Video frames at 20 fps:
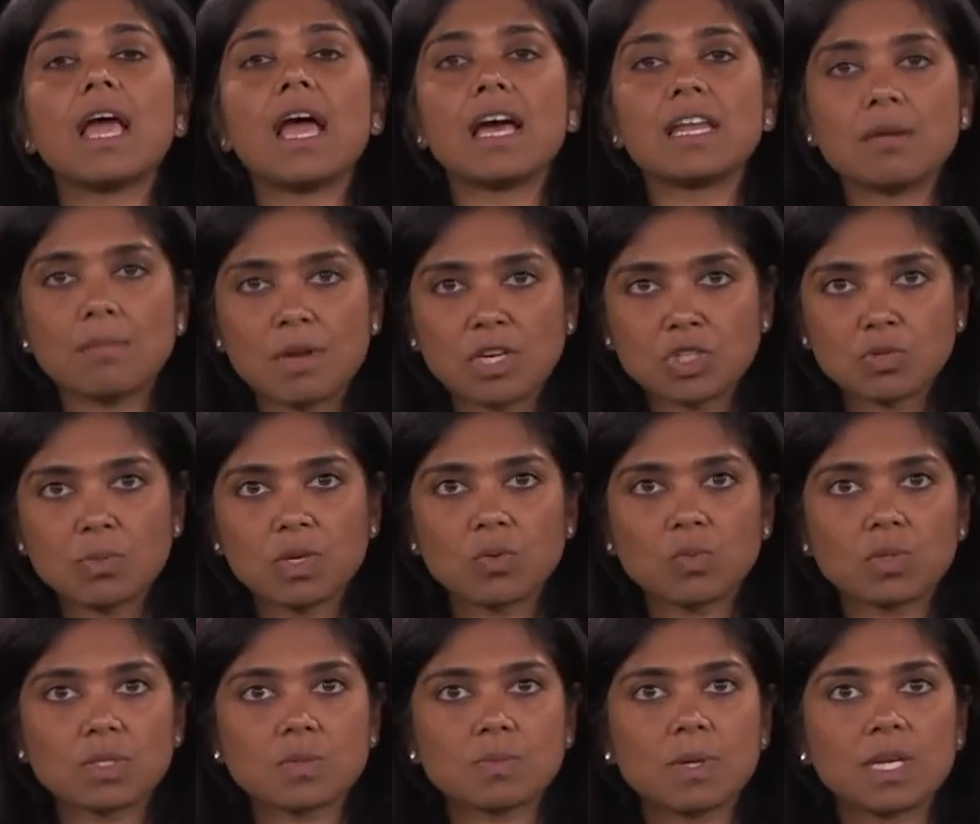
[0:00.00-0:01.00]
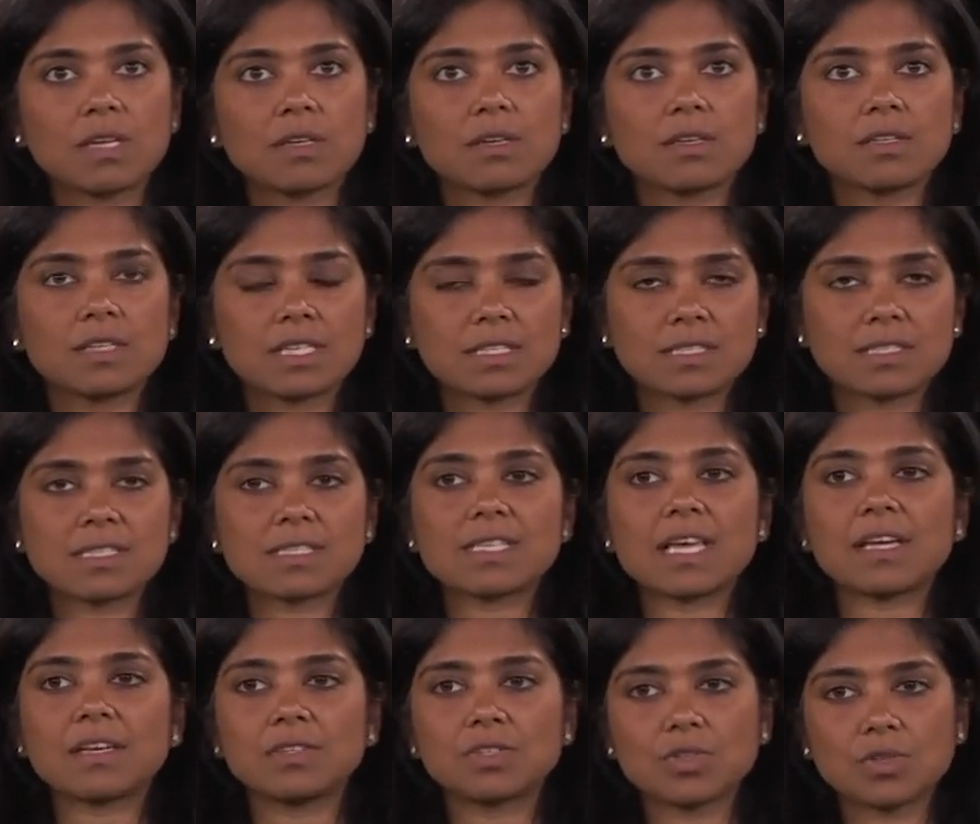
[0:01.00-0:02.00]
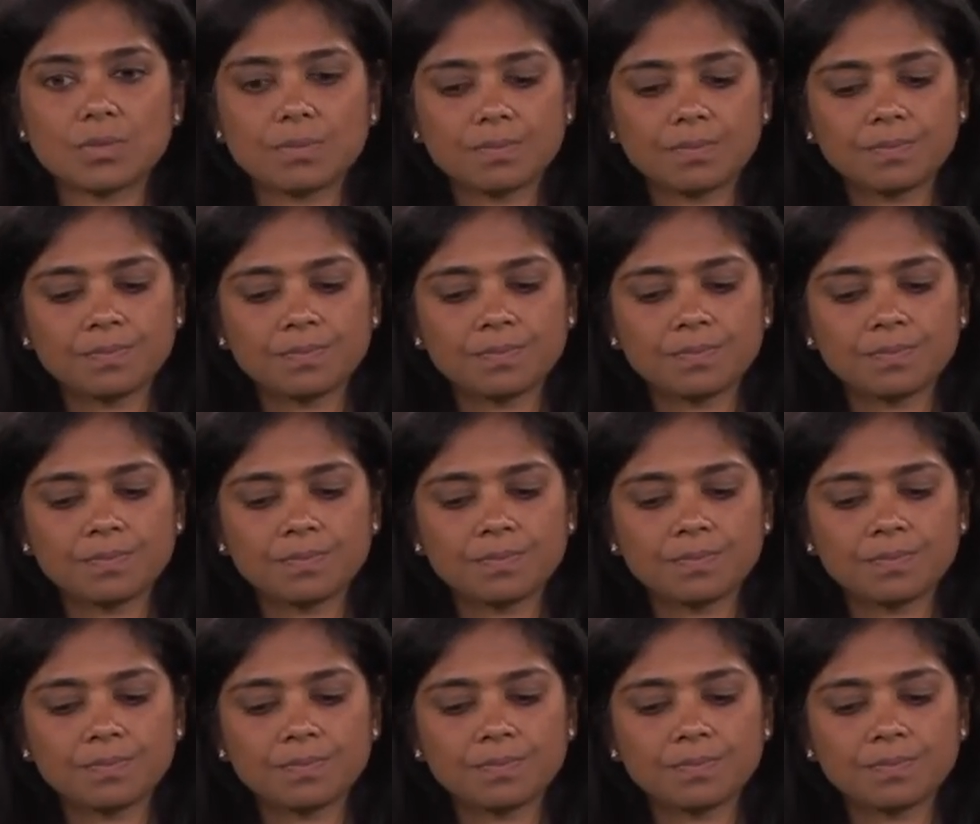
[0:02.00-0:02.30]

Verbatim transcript: and a measurement was made. That's the second term.